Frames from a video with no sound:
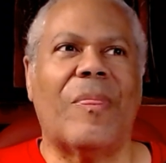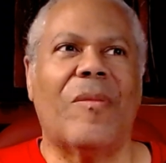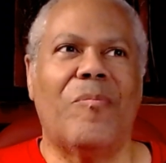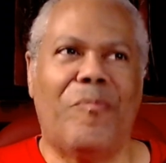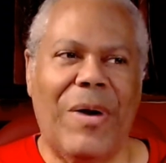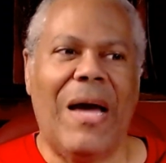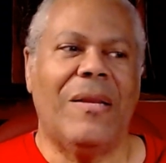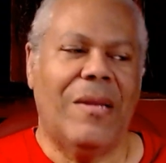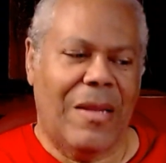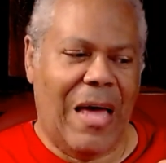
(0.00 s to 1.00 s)
but
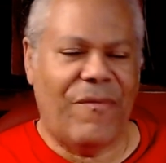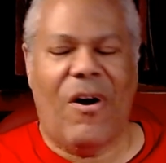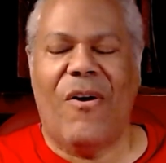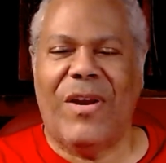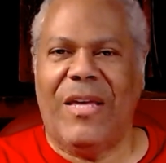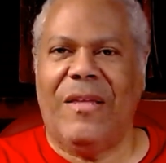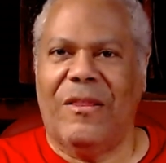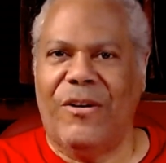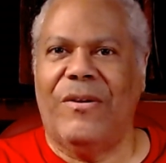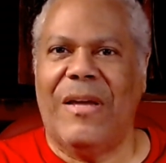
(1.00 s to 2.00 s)
I've already
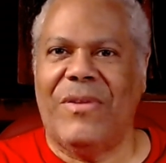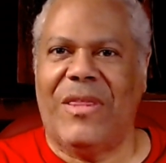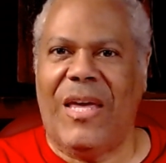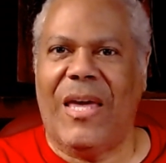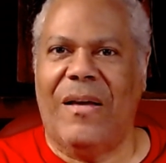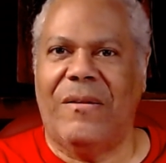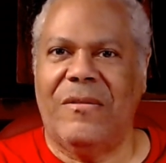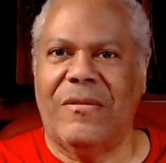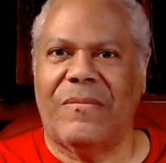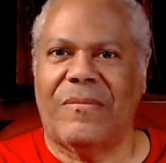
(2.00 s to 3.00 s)
learned everything else.
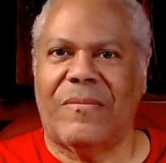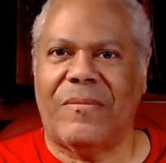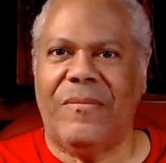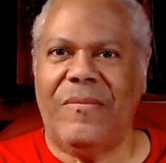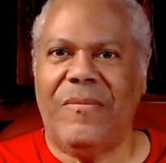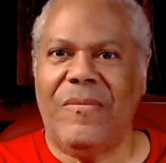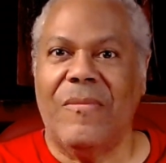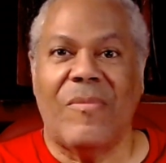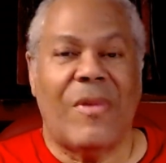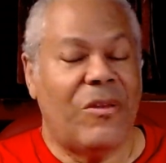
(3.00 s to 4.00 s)

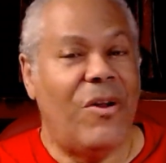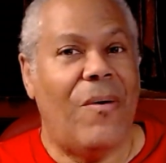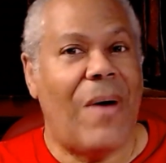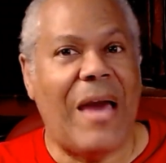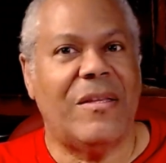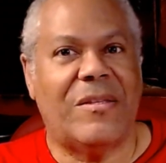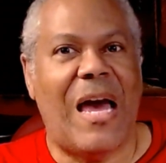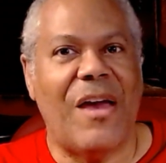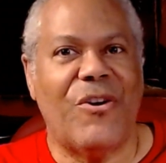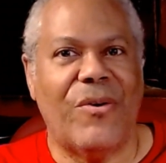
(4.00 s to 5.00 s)
You know, I could
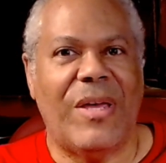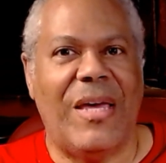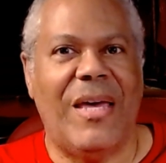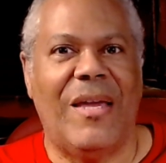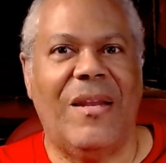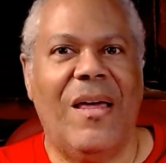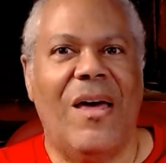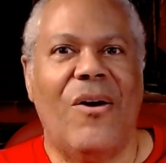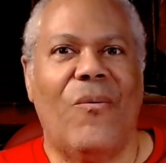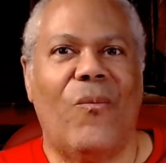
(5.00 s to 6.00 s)
tie her in
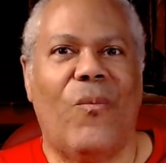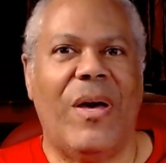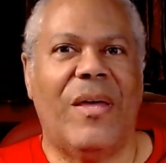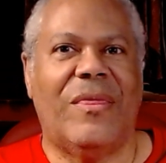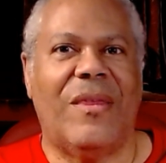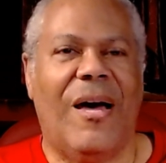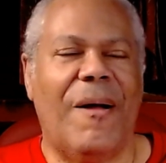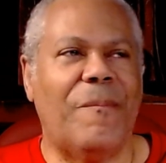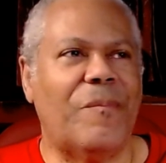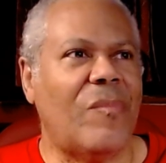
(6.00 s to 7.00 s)
with
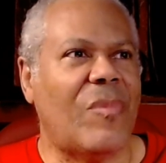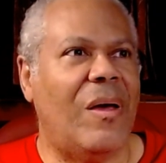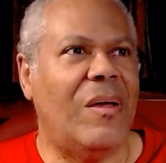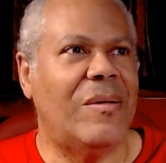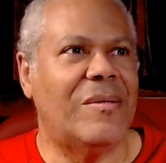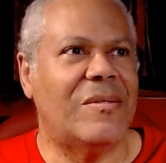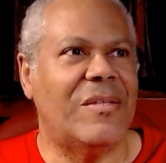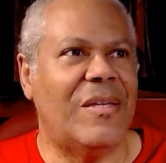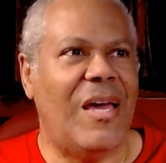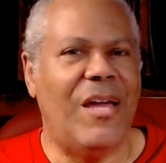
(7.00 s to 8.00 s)
um, let's
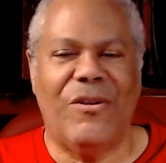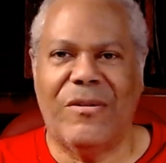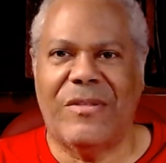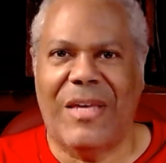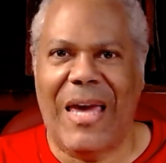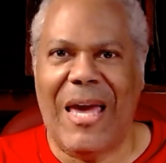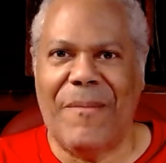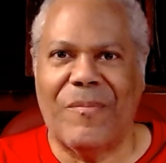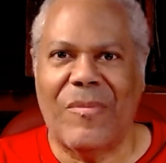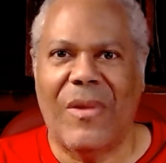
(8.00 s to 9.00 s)
see, Ender's
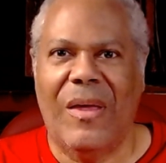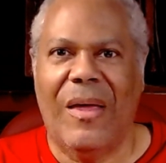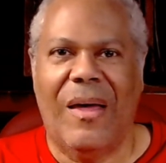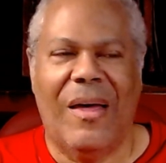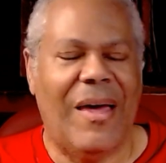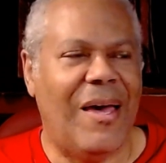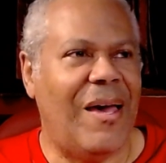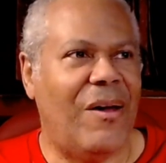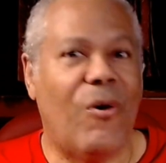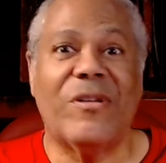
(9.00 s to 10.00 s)
Game
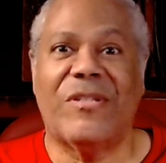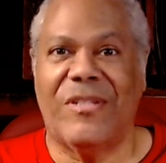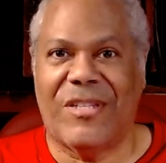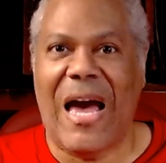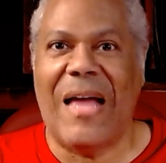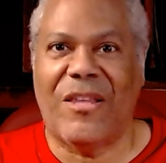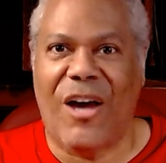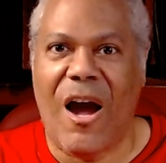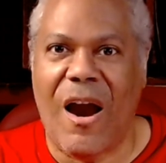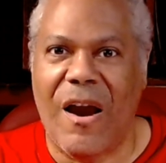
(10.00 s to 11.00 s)
and Orson Scott
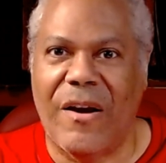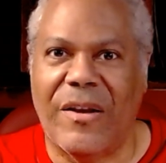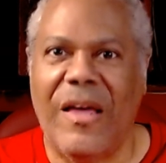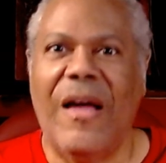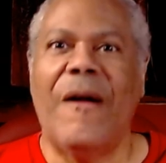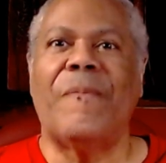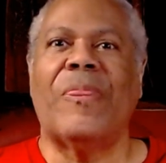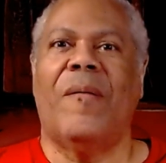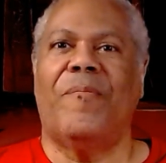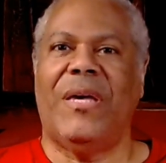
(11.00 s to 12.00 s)
Card
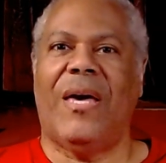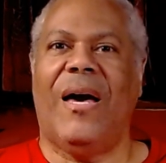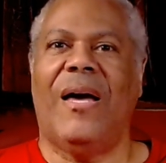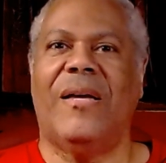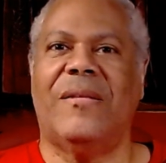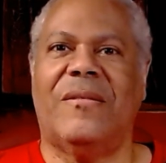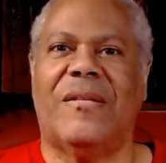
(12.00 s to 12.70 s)
because